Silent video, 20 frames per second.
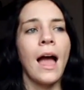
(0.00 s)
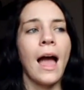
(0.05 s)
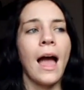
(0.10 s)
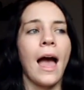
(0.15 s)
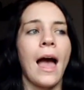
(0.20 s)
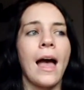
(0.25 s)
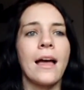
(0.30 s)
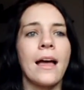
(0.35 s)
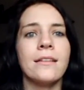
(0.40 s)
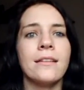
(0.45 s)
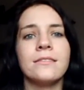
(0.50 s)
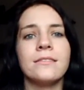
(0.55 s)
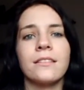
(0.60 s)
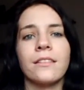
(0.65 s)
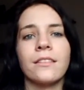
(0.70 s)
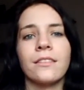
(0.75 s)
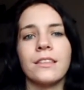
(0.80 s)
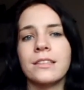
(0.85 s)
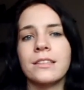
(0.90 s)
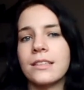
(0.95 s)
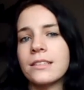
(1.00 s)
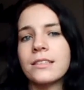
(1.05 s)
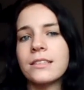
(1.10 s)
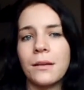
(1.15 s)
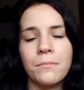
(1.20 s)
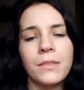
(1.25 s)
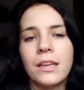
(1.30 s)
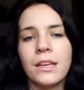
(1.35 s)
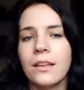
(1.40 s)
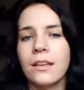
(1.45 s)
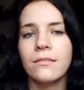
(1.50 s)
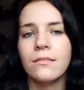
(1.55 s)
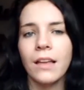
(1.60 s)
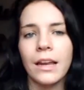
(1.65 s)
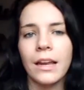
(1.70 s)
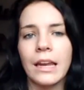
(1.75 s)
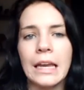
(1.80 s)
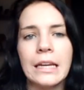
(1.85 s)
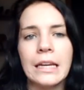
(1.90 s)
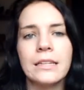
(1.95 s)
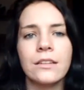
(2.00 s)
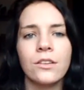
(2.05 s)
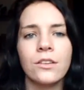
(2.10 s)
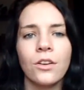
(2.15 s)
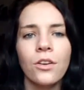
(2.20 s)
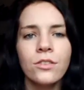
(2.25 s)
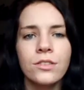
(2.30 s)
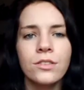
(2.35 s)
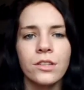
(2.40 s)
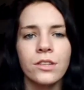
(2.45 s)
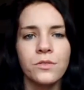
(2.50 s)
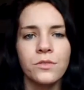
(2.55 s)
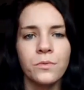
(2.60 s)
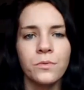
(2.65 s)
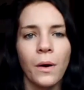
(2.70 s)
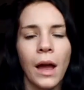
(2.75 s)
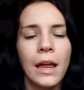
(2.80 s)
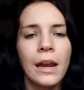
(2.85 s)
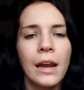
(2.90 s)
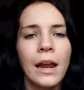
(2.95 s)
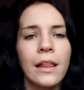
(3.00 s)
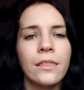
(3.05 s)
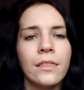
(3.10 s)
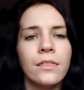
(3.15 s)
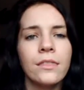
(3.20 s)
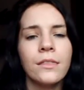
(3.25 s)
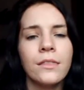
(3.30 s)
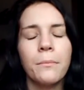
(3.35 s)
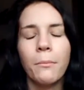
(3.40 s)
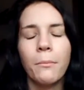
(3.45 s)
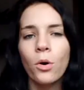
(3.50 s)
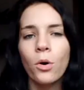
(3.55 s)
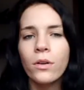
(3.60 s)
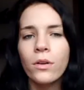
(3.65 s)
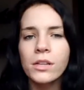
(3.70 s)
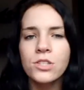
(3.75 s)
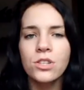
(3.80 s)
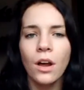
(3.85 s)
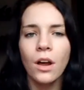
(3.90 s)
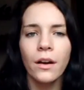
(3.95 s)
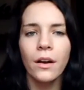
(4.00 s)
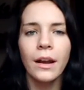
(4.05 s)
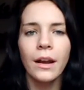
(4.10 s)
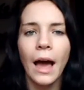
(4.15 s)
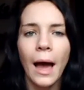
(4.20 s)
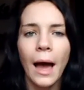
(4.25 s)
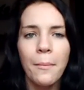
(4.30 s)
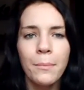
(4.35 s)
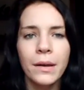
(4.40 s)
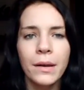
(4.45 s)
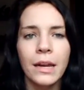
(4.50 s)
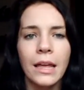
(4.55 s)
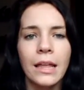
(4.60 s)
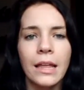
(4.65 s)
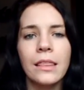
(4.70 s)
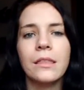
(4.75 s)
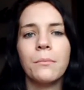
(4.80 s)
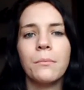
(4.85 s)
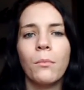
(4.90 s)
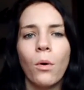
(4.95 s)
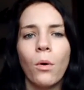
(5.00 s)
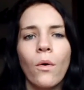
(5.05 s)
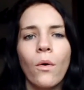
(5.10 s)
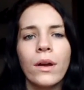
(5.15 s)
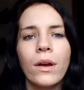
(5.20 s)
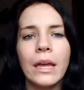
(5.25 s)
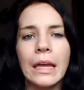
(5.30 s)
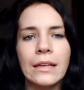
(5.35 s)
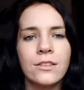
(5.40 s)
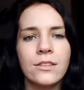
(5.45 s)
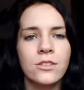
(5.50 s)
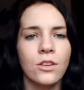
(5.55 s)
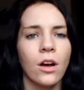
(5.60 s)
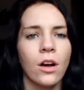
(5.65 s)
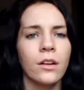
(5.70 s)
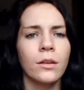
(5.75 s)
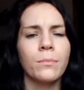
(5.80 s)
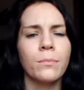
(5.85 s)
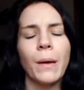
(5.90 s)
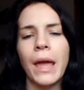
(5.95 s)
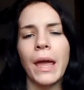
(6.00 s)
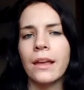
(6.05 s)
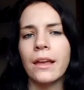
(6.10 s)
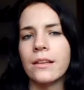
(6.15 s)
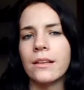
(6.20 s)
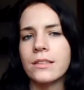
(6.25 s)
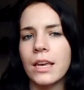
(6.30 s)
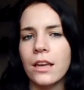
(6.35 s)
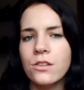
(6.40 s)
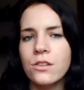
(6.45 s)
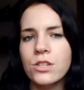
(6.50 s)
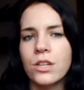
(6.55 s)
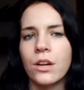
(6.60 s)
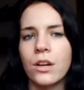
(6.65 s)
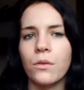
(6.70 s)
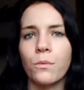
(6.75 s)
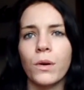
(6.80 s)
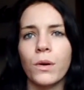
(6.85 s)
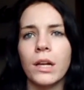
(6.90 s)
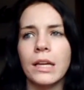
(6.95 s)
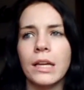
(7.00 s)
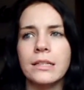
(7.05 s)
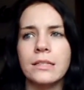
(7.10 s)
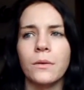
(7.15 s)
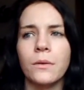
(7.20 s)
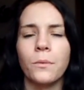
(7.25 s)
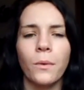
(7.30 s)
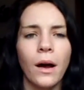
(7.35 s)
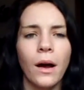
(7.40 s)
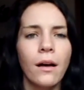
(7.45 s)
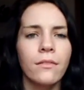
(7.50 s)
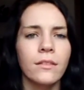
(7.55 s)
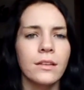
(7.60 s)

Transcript: And this is something that he didn't notice, right? And the more it started happening, the more he started paying attention and realizing, wow,